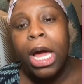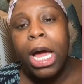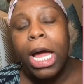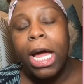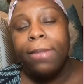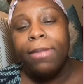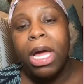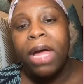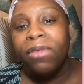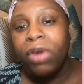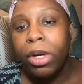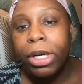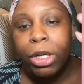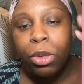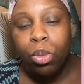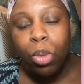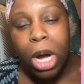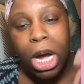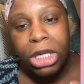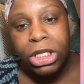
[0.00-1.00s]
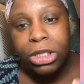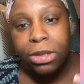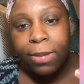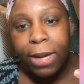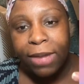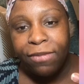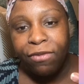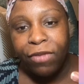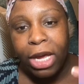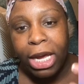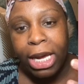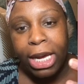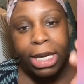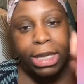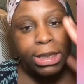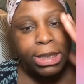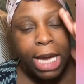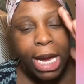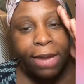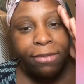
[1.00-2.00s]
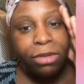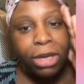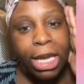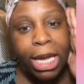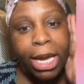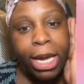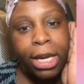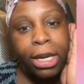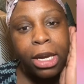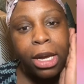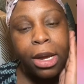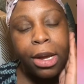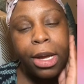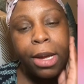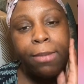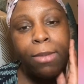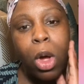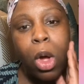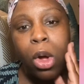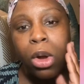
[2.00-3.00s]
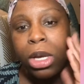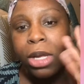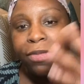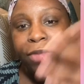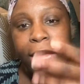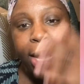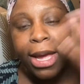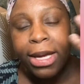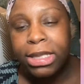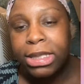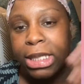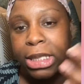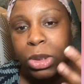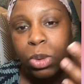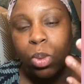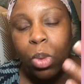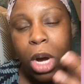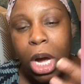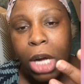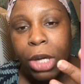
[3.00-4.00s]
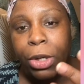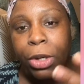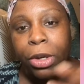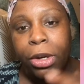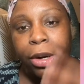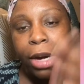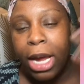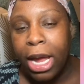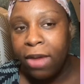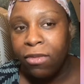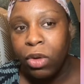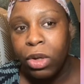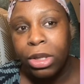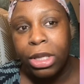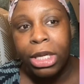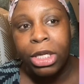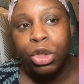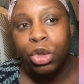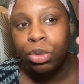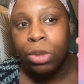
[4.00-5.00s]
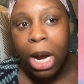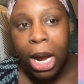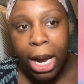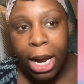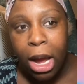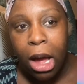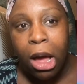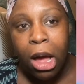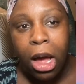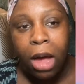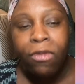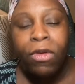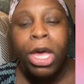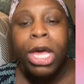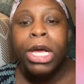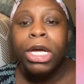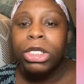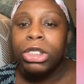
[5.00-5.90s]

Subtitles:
I've already washed my face. I've let all of the excess water, everything dry off.